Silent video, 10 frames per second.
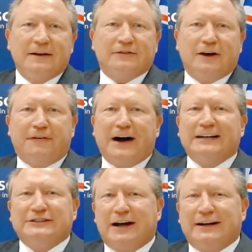So
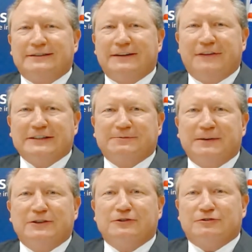far, Chinese
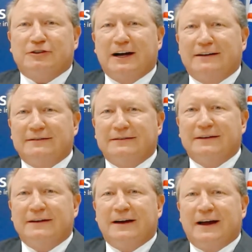investment into Australia,
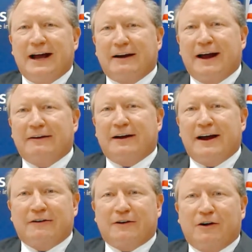
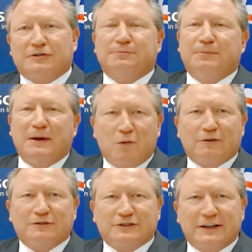agriculture has been
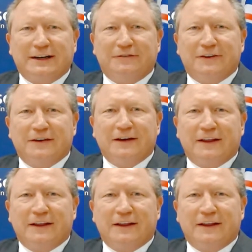well received.